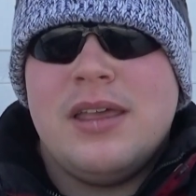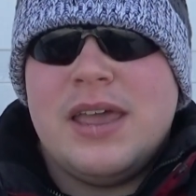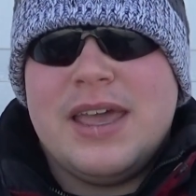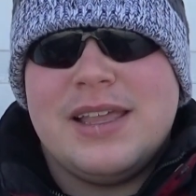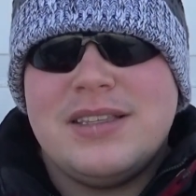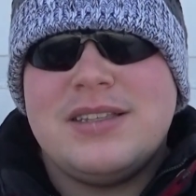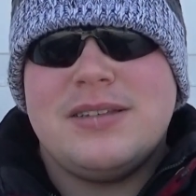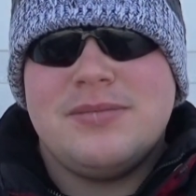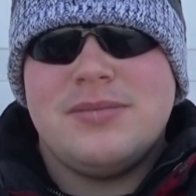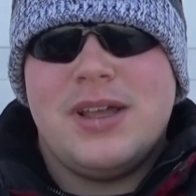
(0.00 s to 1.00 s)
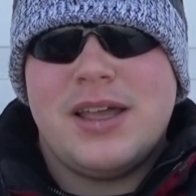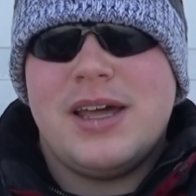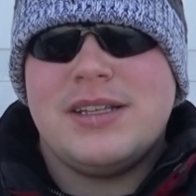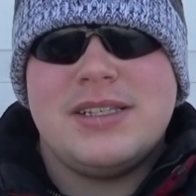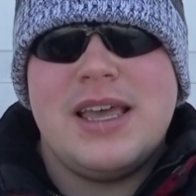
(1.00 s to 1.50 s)
and I
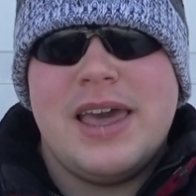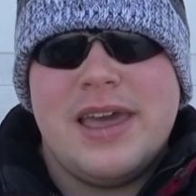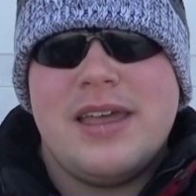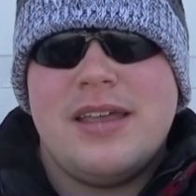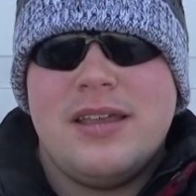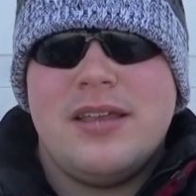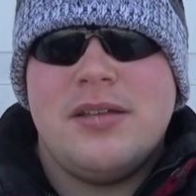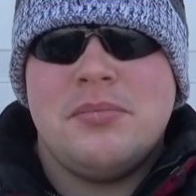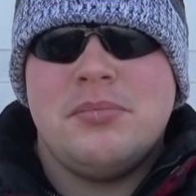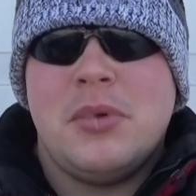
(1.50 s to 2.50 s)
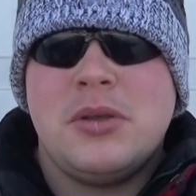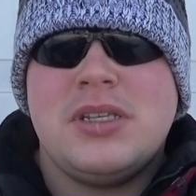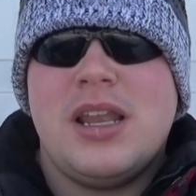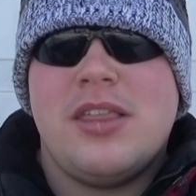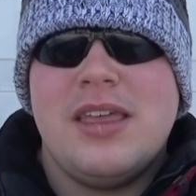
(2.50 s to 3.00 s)
gotta say, most
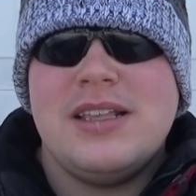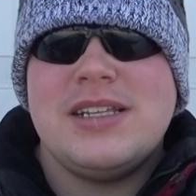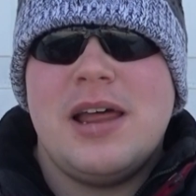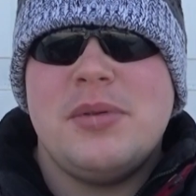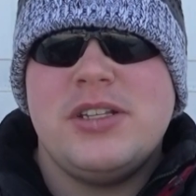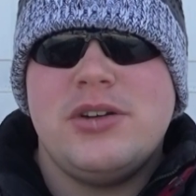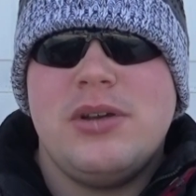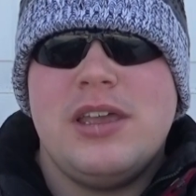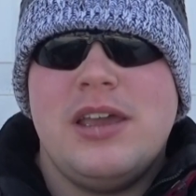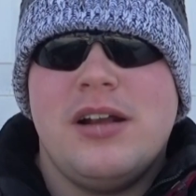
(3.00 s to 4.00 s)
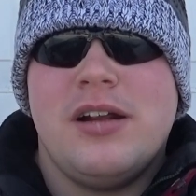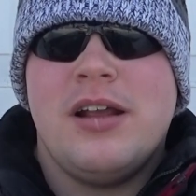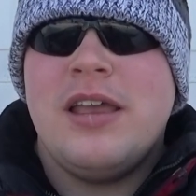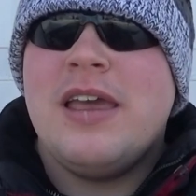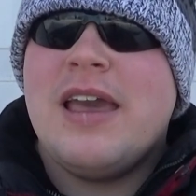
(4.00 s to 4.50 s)
of the things that I've been doing here
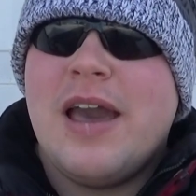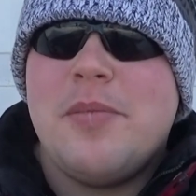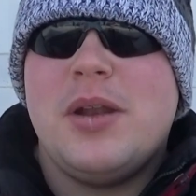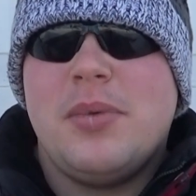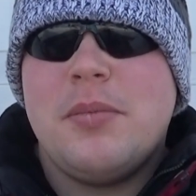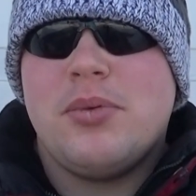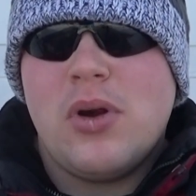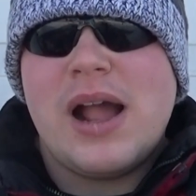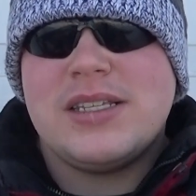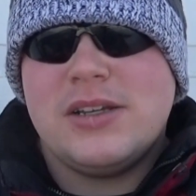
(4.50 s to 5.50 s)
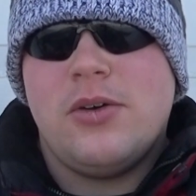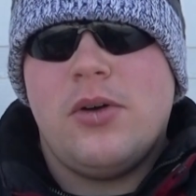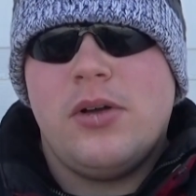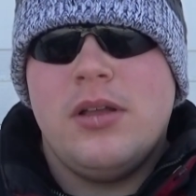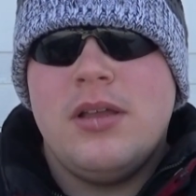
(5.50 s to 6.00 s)
have been a bit
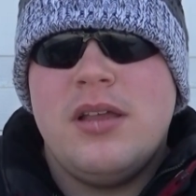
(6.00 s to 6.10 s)
practical,